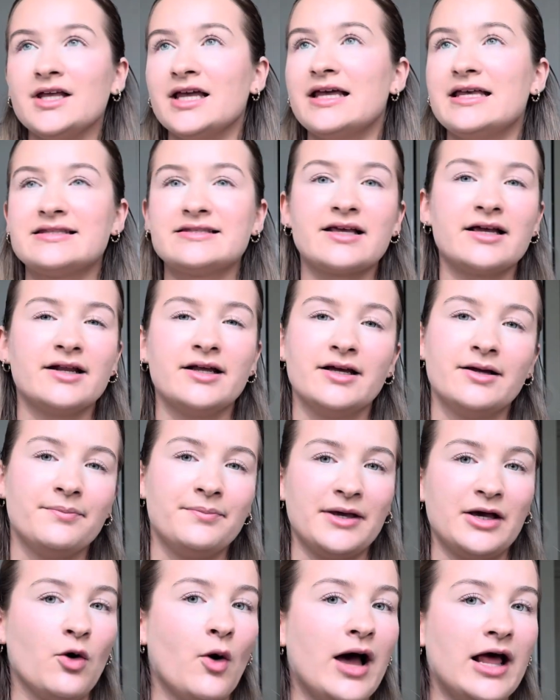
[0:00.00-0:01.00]
it's gonna
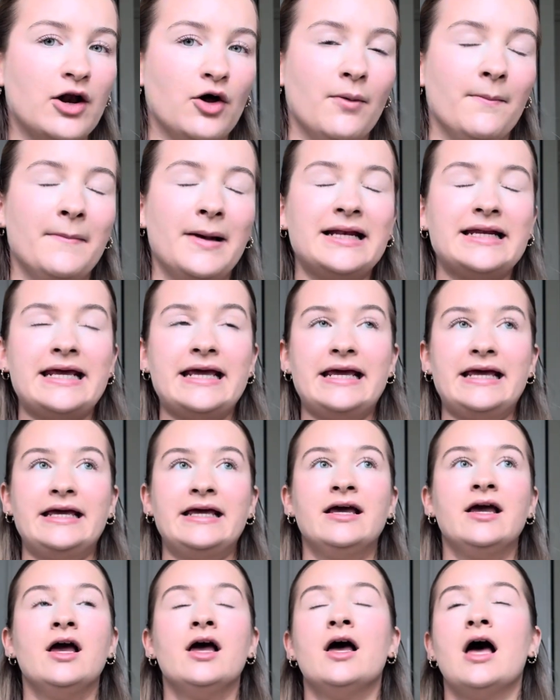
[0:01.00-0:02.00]
be quite a lot of money.